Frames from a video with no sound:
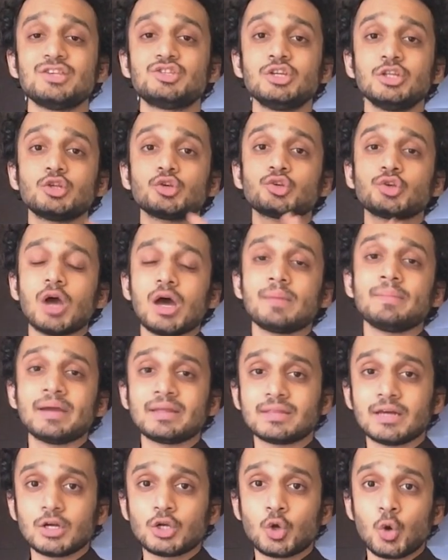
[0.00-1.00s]
SG Tushar
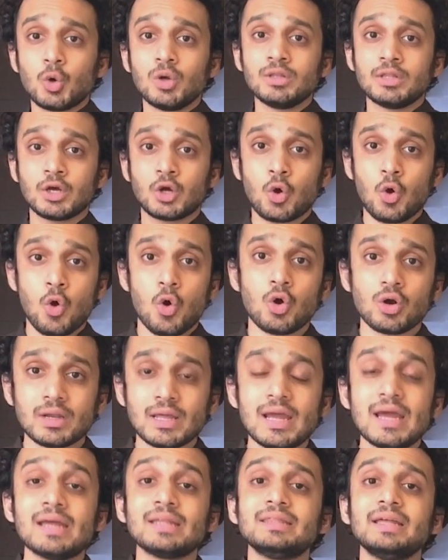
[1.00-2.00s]
Mehta told the court
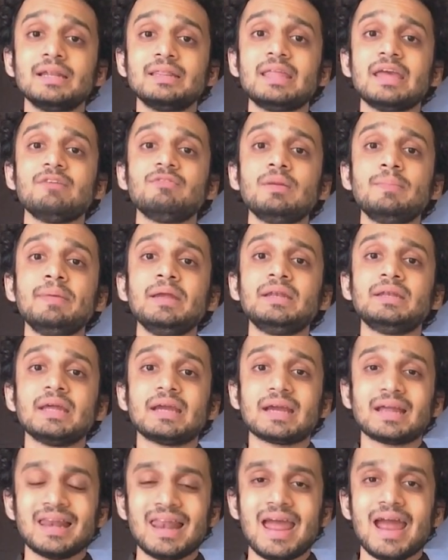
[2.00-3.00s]
that they will be
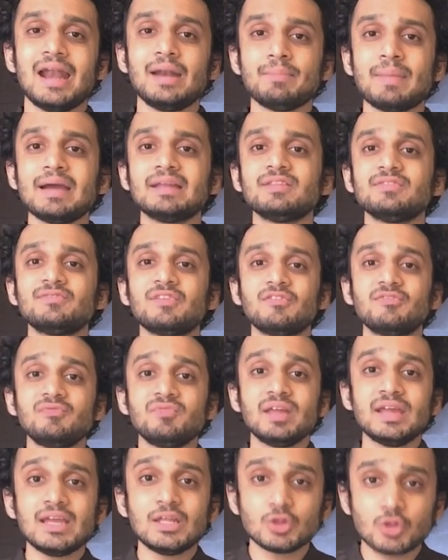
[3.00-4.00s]
declared by the
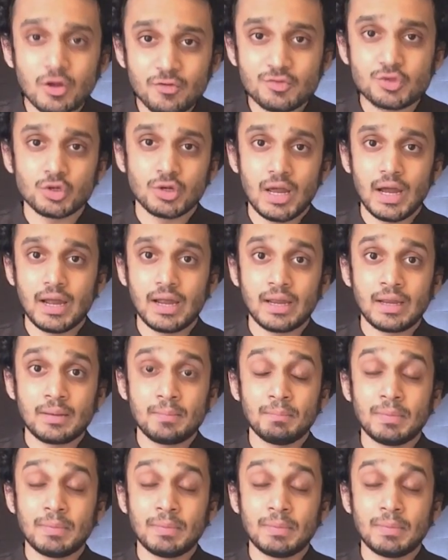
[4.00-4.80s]
15th of July,